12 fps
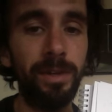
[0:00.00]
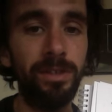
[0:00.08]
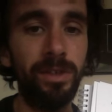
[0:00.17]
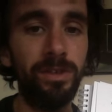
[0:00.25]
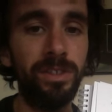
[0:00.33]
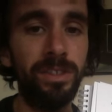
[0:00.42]

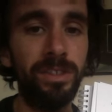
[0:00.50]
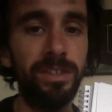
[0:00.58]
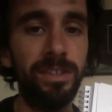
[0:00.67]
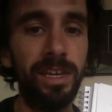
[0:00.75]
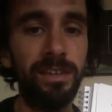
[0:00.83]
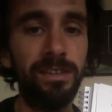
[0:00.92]
those
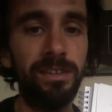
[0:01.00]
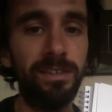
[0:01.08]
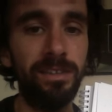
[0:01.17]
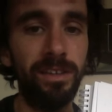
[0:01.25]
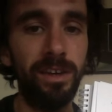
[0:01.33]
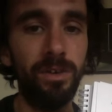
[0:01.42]
6?
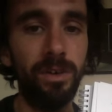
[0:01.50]
No.